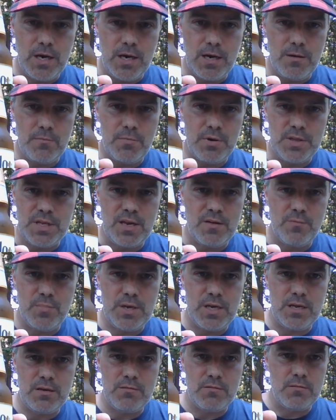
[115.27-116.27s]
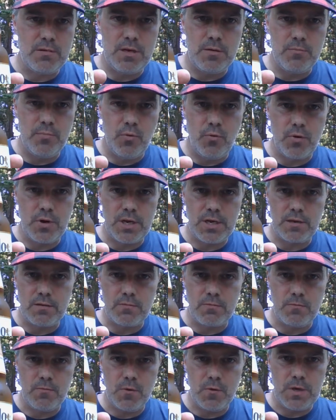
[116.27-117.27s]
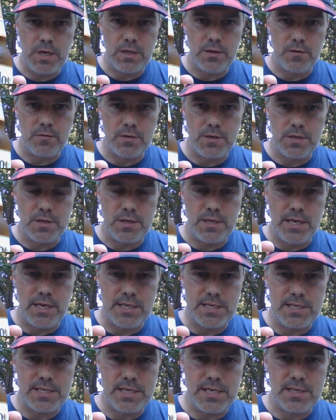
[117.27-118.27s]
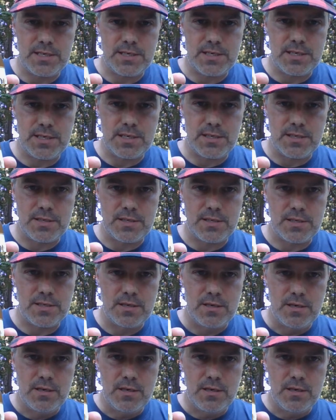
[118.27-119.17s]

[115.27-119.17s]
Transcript: But they've been importing Modelo into the United States since